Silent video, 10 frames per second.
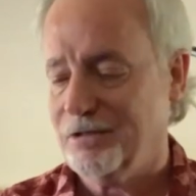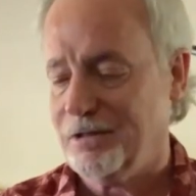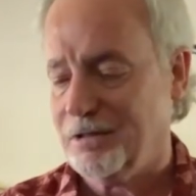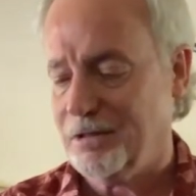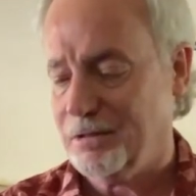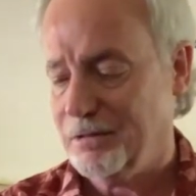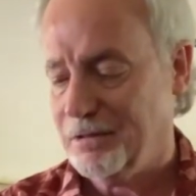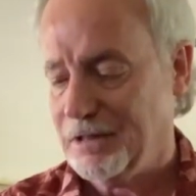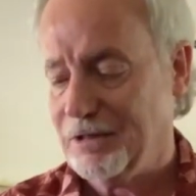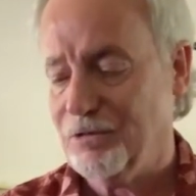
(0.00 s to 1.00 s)

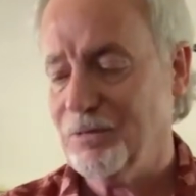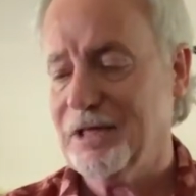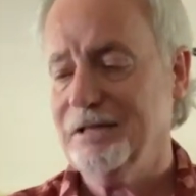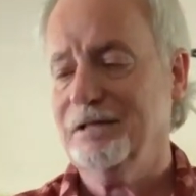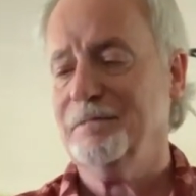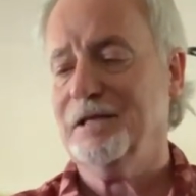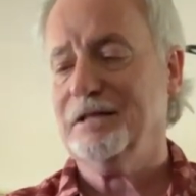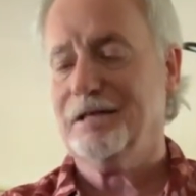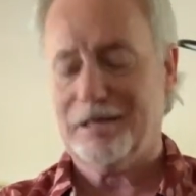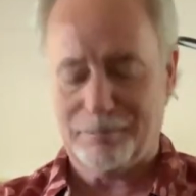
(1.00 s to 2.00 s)
I don't know what I did to make
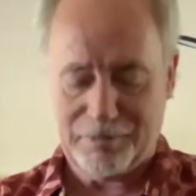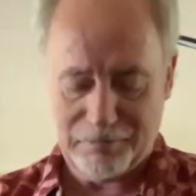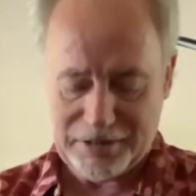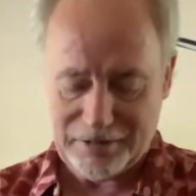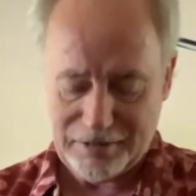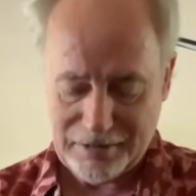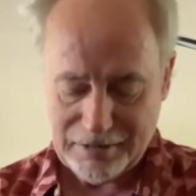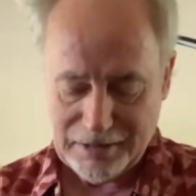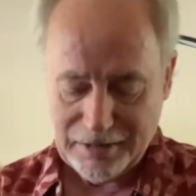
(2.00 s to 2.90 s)
that happen, but,